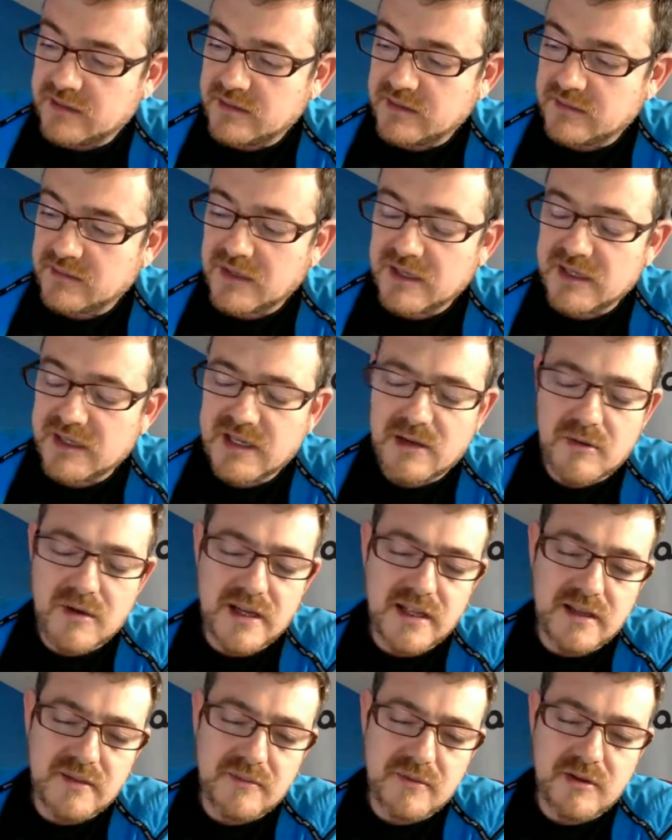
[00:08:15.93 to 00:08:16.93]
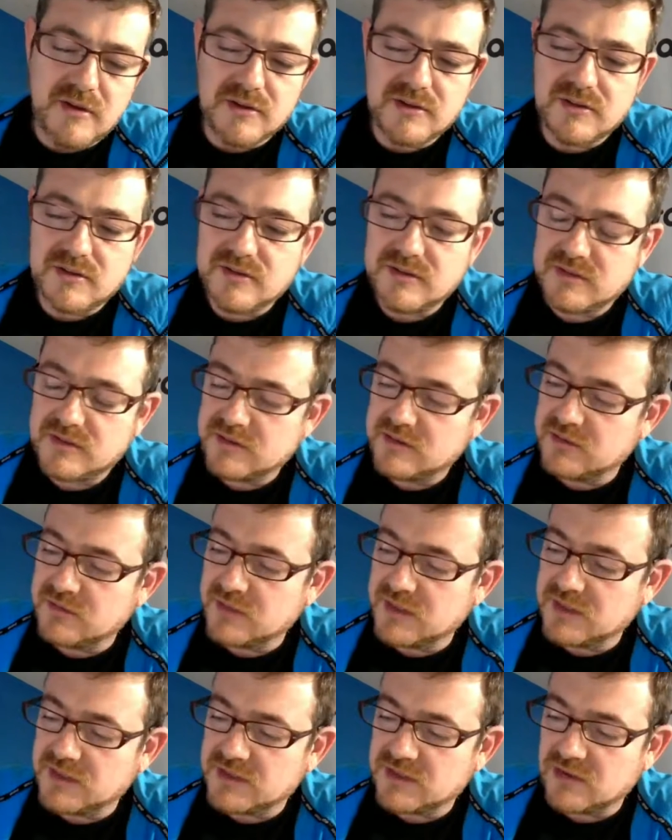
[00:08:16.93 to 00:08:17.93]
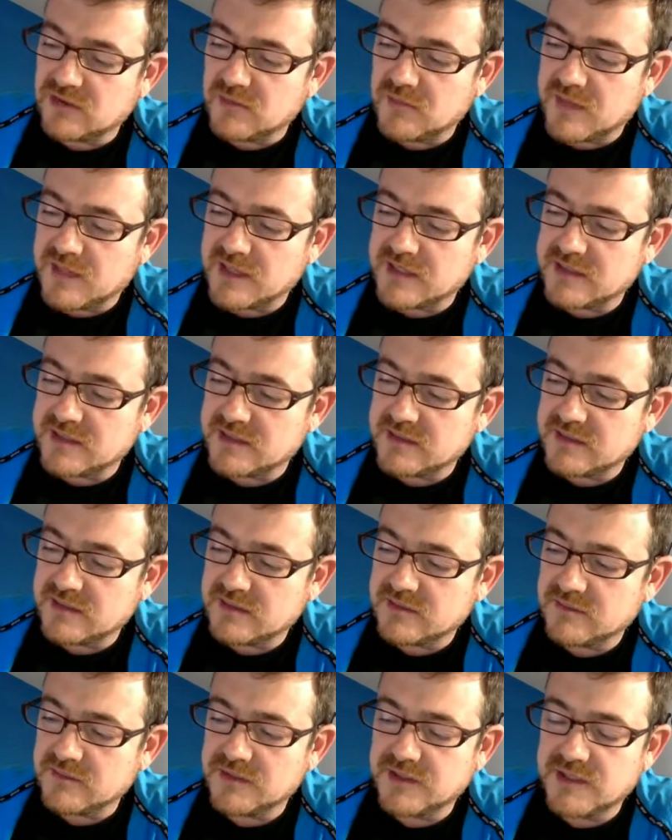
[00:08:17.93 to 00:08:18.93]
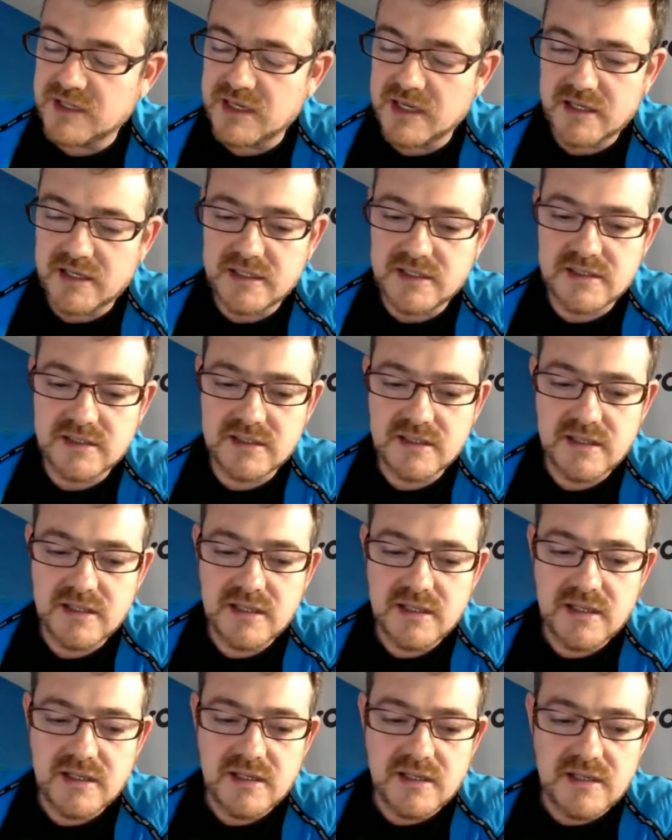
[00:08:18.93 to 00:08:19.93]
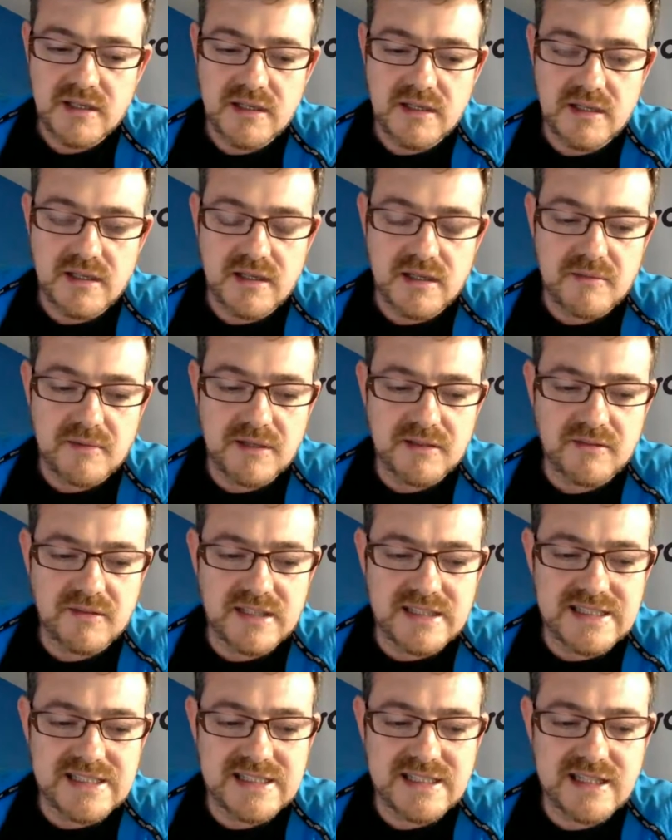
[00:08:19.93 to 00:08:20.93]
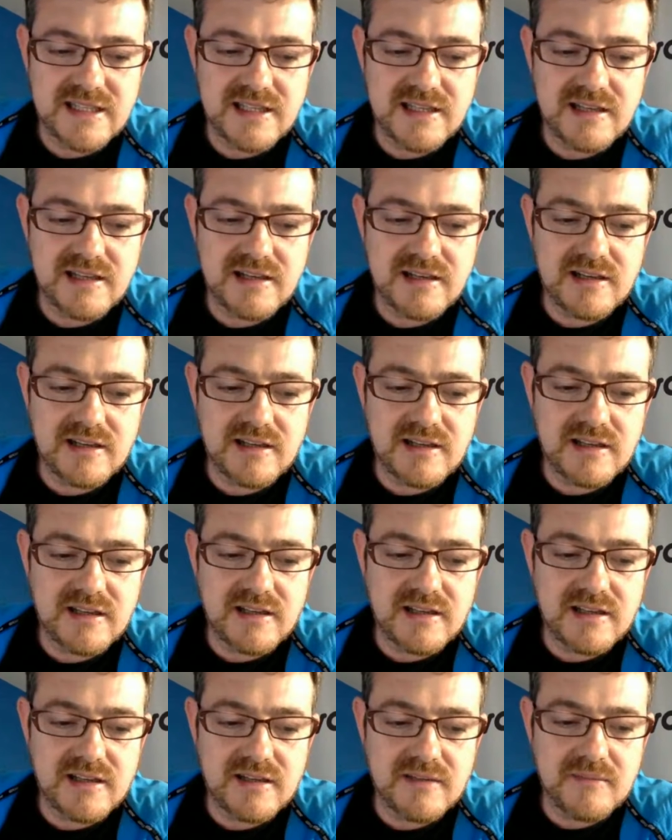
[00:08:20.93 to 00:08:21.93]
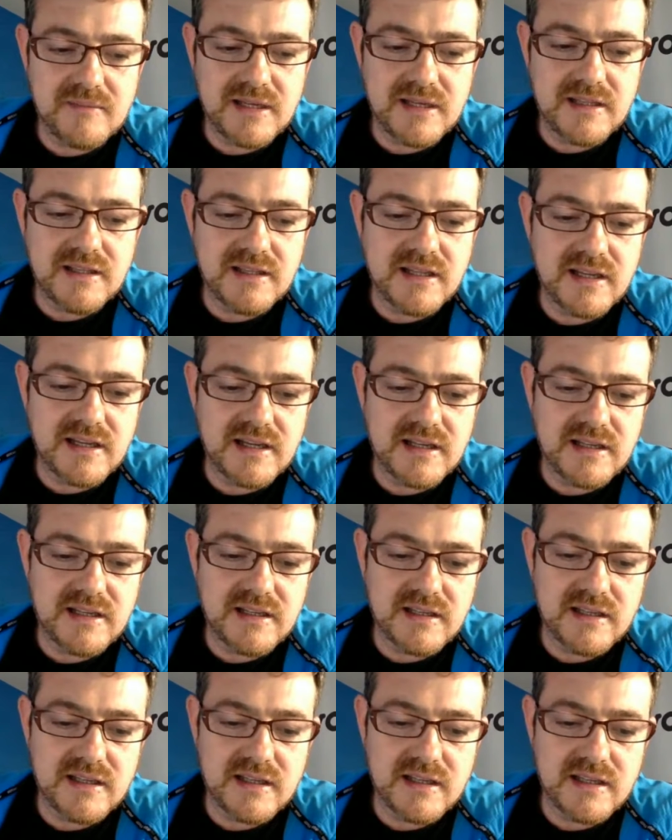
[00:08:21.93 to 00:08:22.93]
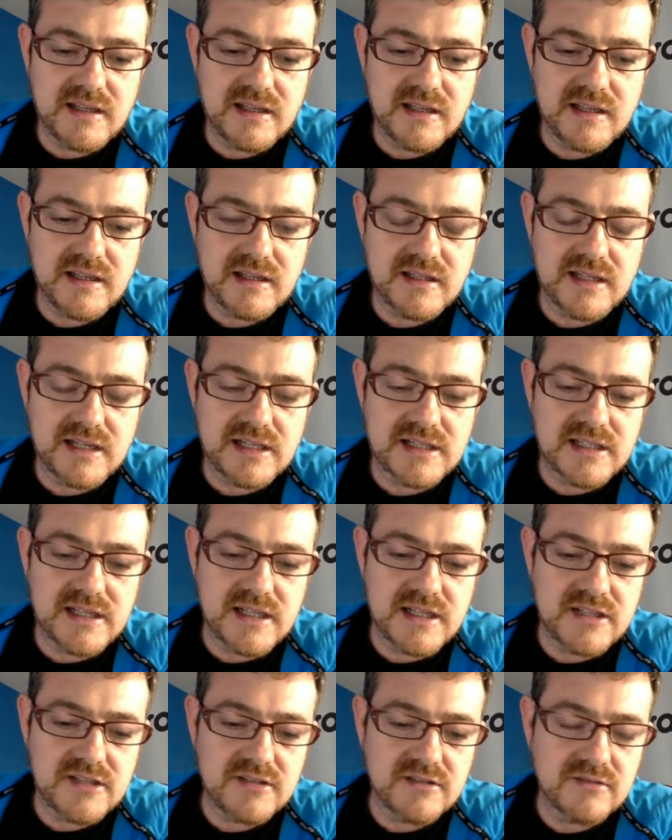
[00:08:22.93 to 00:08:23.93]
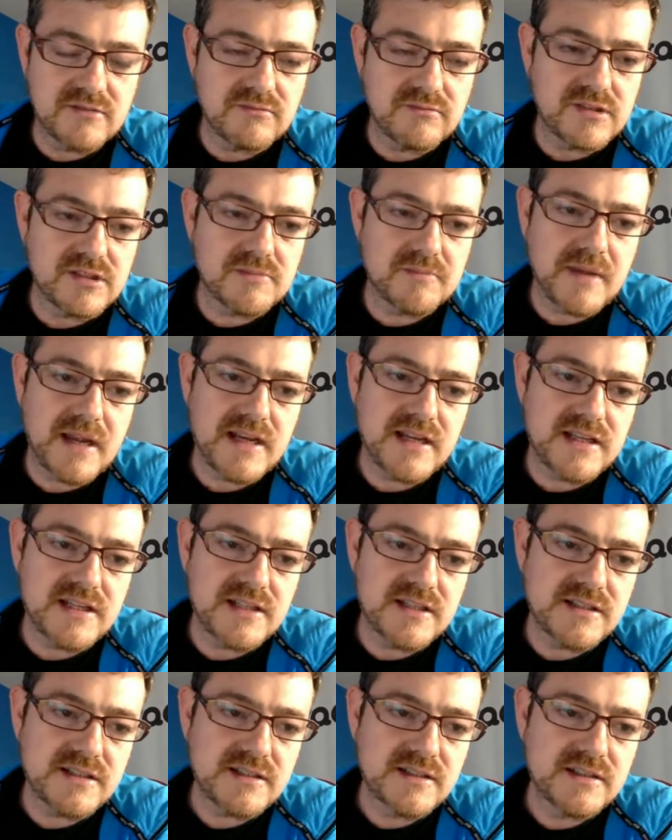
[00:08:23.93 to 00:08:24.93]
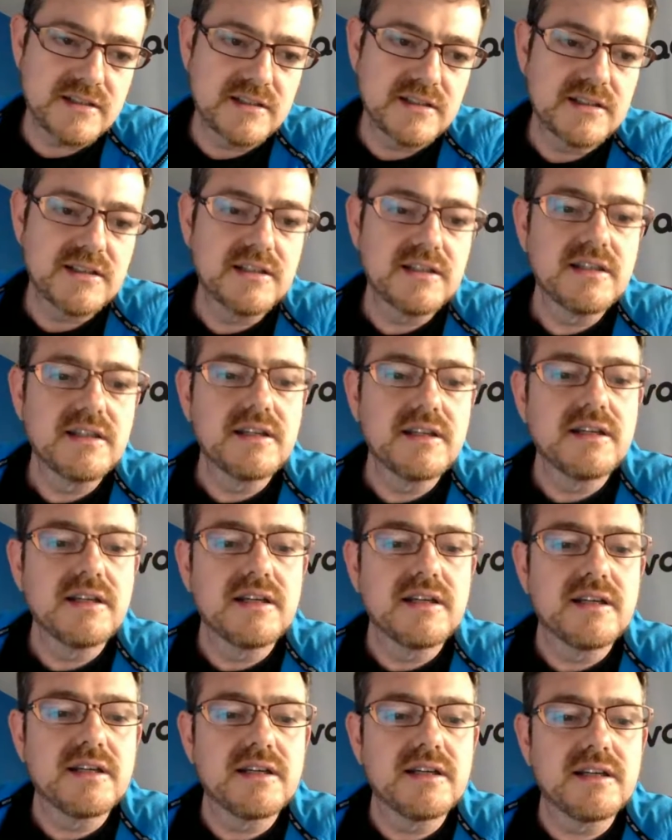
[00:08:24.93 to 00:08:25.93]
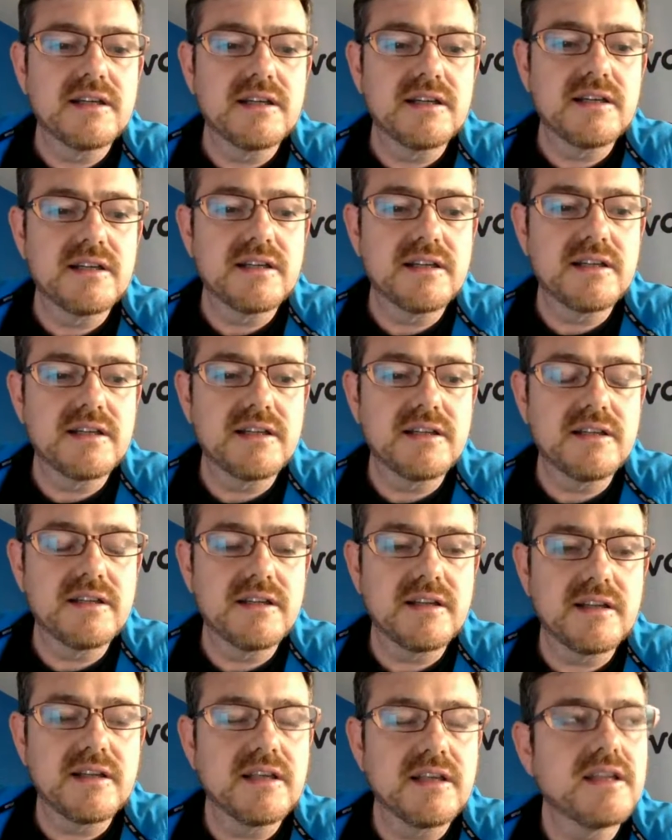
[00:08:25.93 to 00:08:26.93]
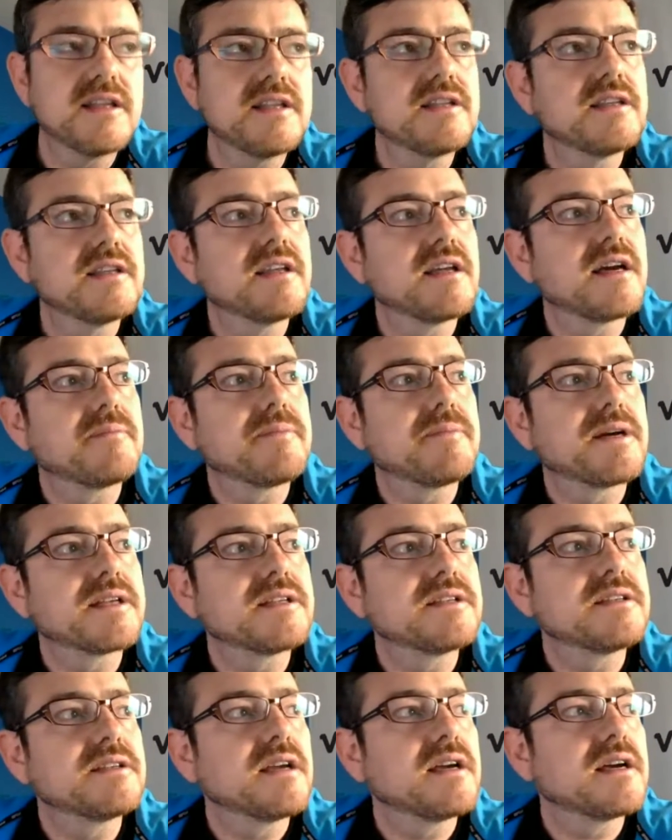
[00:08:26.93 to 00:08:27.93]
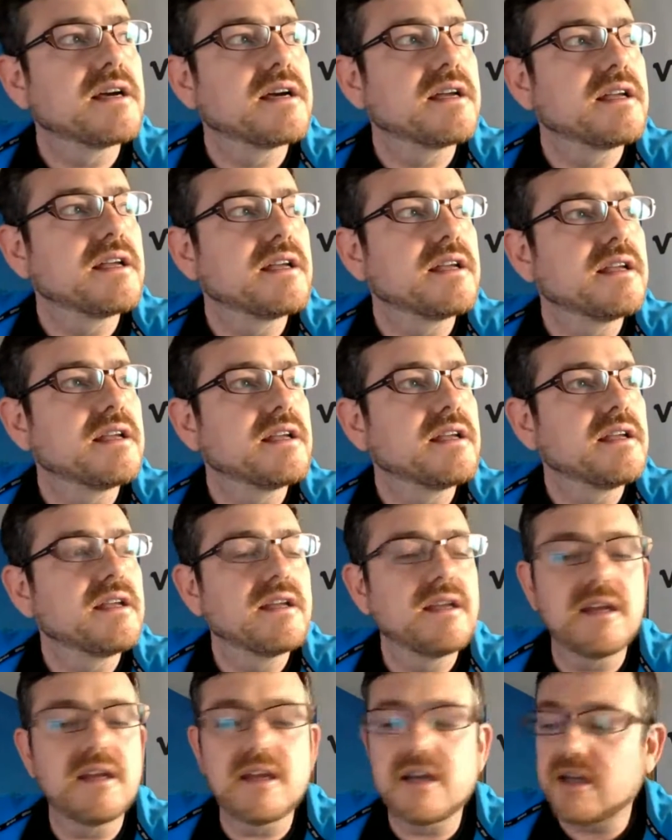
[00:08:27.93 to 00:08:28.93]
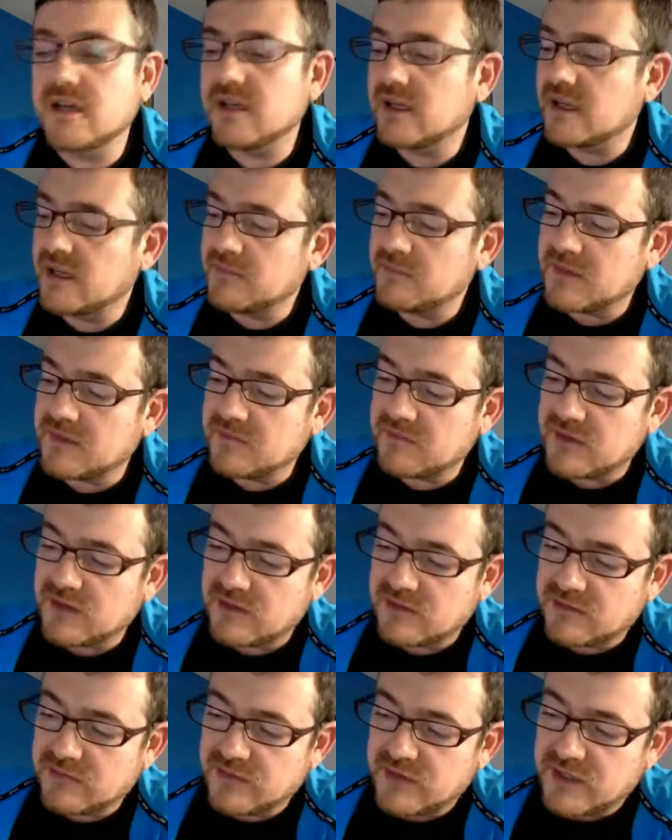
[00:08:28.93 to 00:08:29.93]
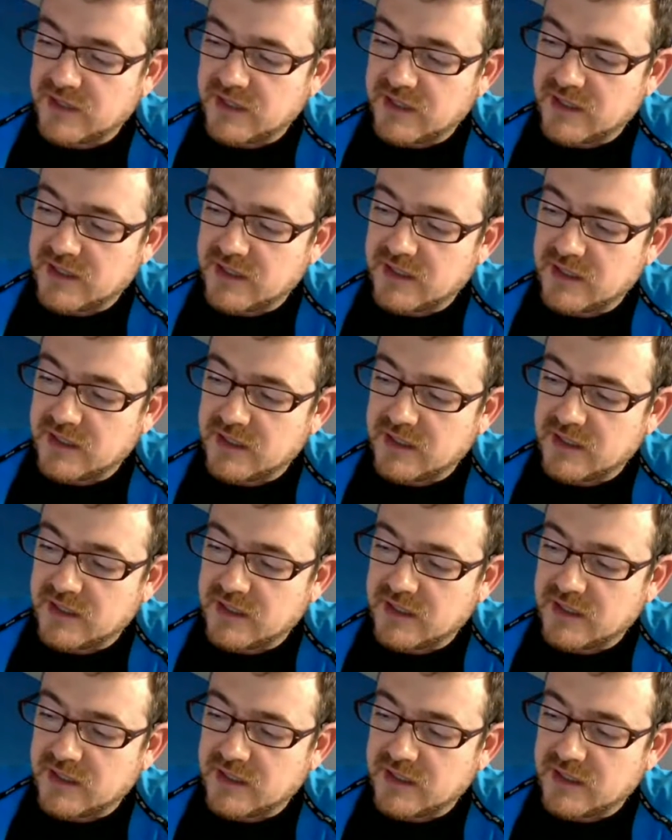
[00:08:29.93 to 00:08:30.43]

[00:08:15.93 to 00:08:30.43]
right now I am not doing so much with Jenkins, but I still maintain the translation to Spanish. And in Apache, I'm a member of the